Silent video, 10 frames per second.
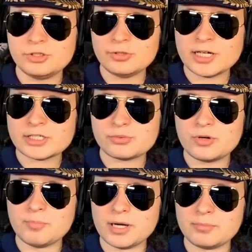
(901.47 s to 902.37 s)
you guys
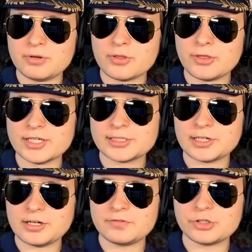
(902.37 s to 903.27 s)
remember this that
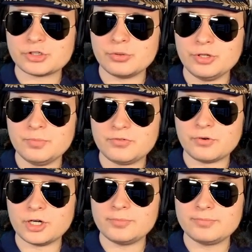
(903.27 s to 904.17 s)
I've just shown you
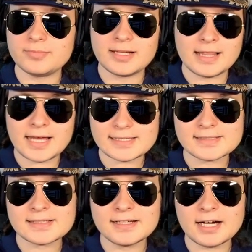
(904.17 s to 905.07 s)
before? That's
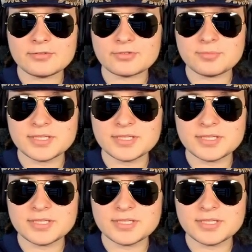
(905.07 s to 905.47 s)
the guy from